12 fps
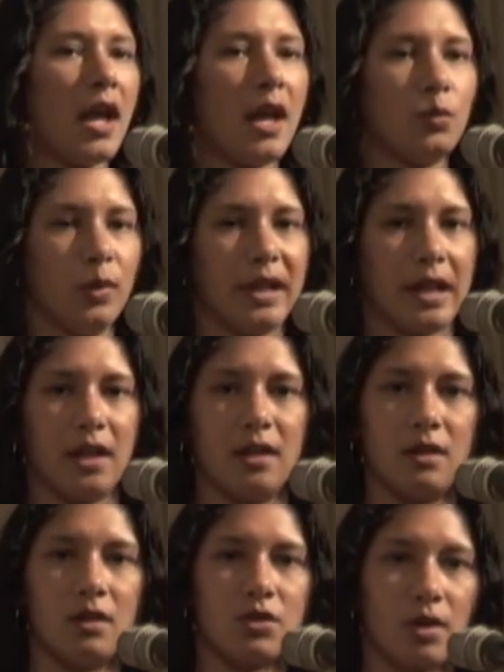and we
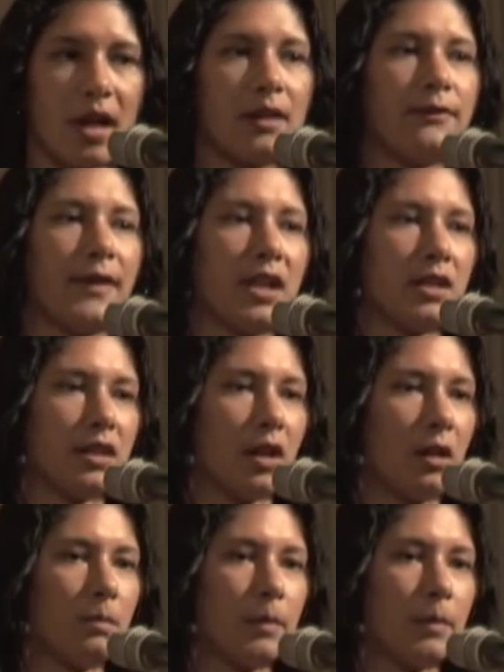can try to fight it there,